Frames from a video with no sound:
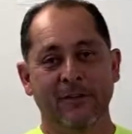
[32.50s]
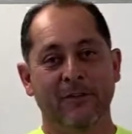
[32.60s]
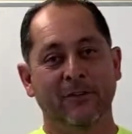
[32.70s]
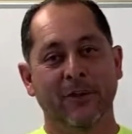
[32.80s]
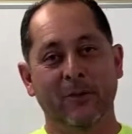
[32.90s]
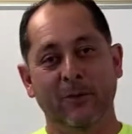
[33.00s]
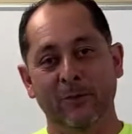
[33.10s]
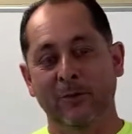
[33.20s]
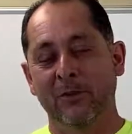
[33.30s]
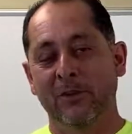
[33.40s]
So
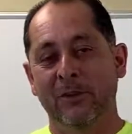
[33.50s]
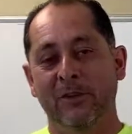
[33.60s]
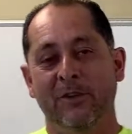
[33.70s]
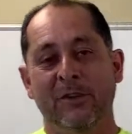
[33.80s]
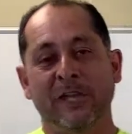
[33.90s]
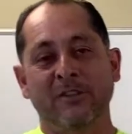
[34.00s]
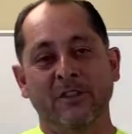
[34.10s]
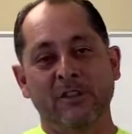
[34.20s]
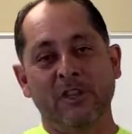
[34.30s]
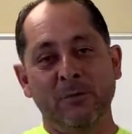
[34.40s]
that's going
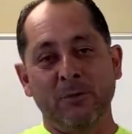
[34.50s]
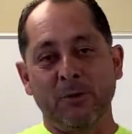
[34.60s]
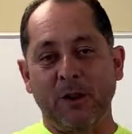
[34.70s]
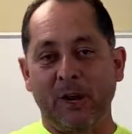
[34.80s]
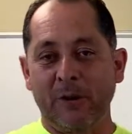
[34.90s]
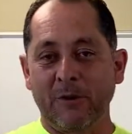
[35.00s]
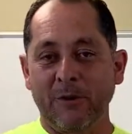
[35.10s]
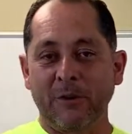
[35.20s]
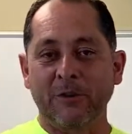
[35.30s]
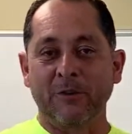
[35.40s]
to keep your
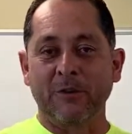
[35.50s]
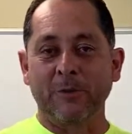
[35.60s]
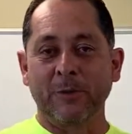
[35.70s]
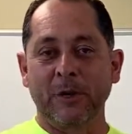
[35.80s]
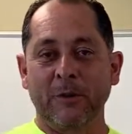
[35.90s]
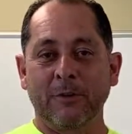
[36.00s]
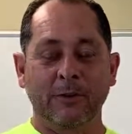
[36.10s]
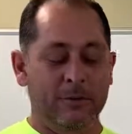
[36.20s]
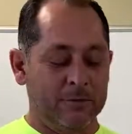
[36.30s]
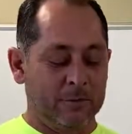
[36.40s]
area, your urban
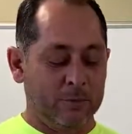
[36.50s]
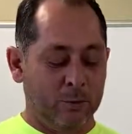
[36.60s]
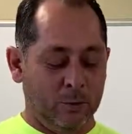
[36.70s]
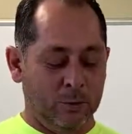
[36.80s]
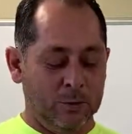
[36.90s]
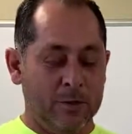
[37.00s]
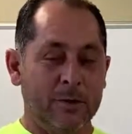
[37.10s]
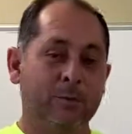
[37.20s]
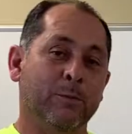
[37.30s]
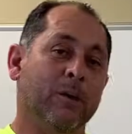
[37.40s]
area, cooler,
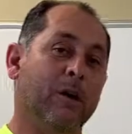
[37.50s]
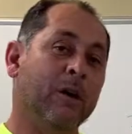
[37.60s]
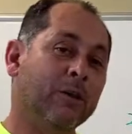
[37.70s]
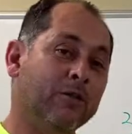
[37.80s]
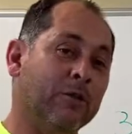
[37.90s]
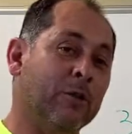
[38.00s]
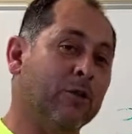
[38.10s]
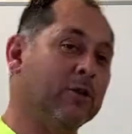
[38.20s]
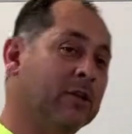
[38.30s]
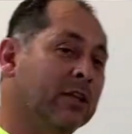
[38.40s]
but also
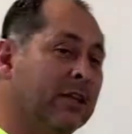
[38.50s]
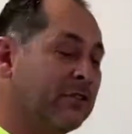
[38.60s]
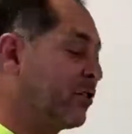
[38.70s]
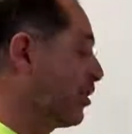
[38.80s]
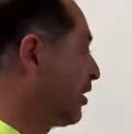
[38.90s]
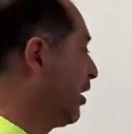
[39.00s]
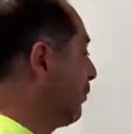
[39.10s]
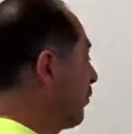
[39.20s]
it's going to keep